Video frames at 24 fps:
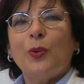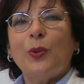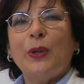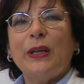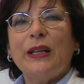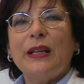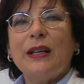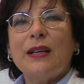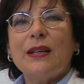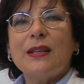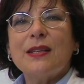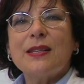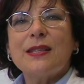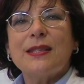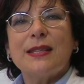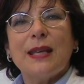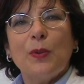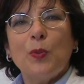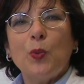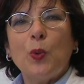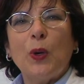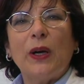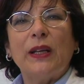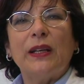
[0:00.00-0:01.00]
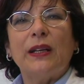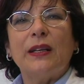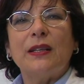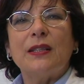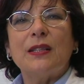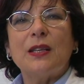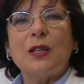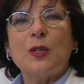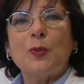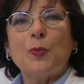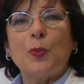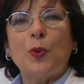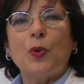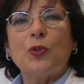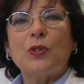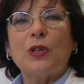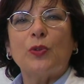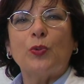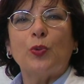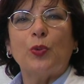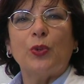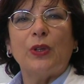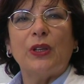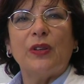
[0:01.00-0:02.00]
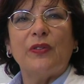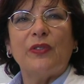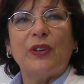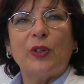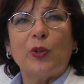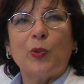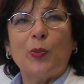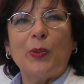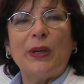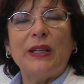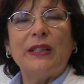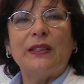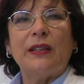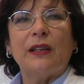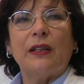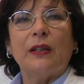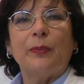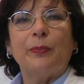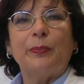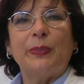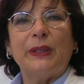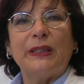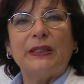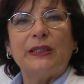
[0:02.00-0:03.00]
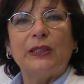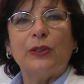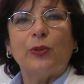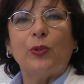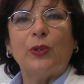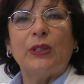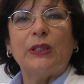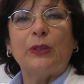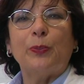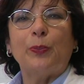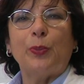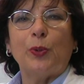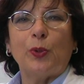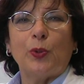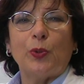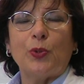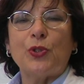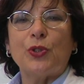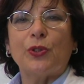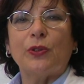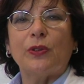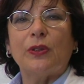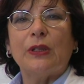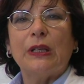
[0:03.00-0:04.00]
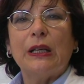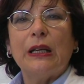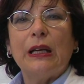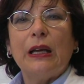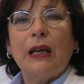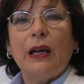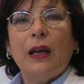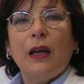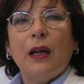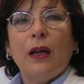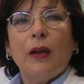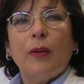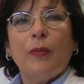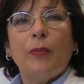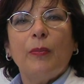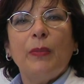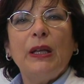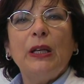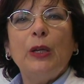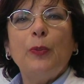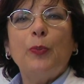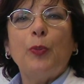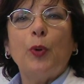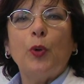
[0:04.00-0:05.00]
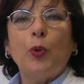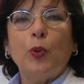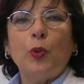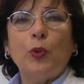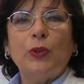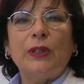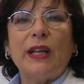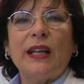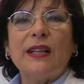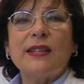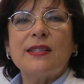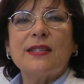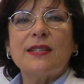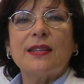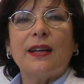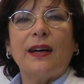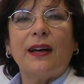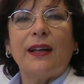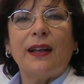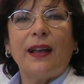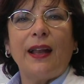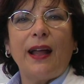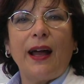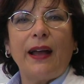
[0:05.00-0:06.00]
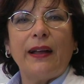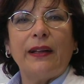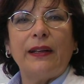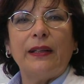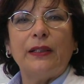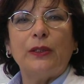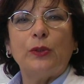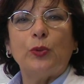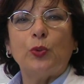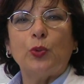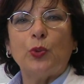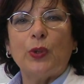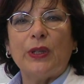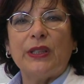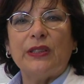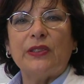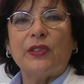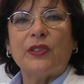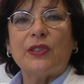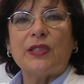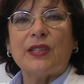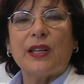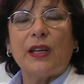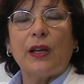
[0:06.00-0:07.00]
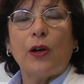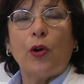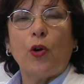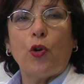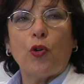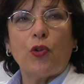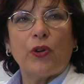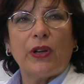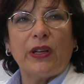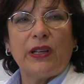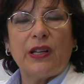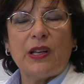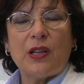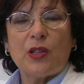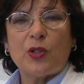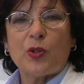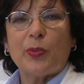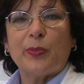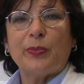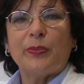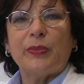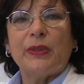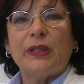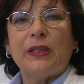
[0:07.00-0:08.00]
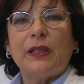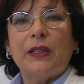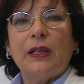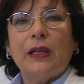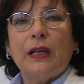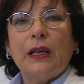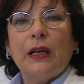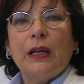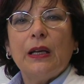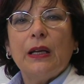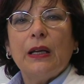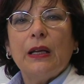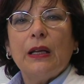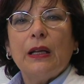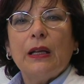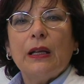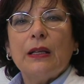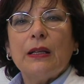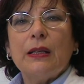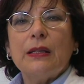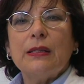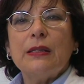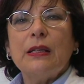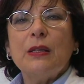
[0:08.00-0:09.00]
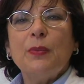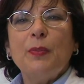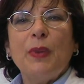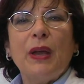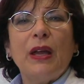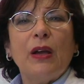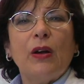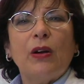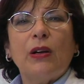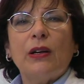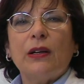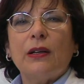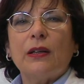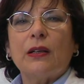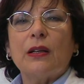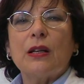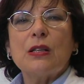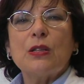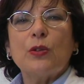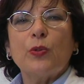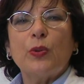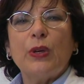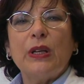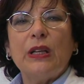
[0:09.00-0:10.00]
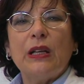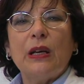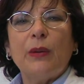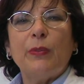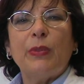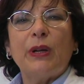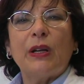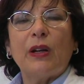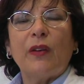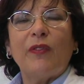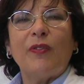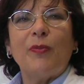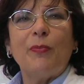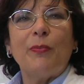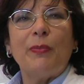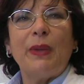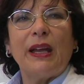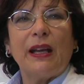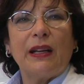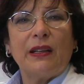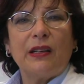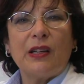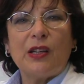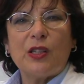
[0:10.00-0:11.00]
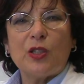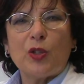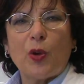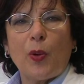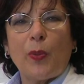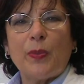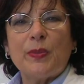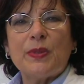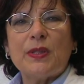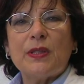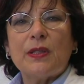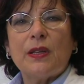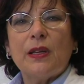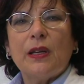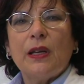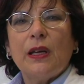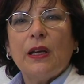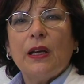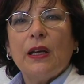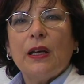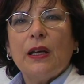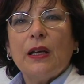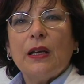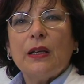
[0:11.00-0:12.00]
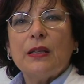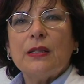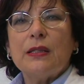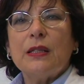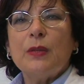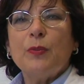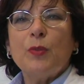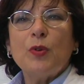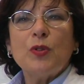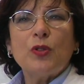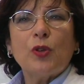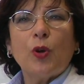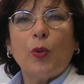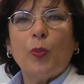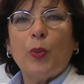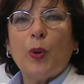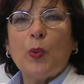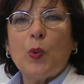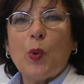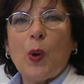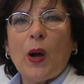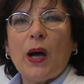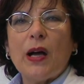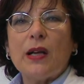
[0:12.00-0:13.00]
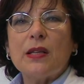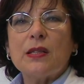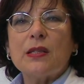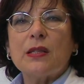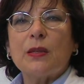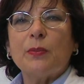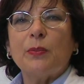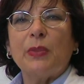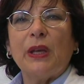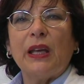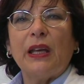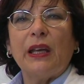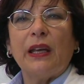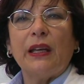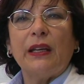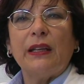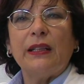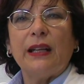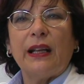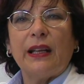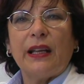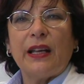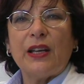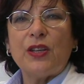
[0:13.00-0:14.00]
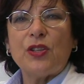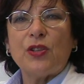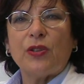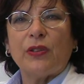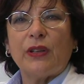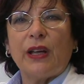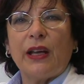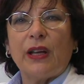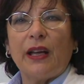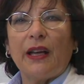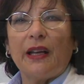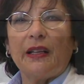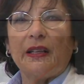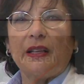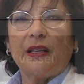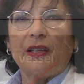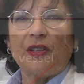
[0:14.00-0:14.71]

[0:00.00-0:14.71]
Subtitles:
When someone is exposed to environmental particulate pollution, many pollutants are likely to enter the organism. That may occur through a number of mechanisms, the most common ones being inhalation and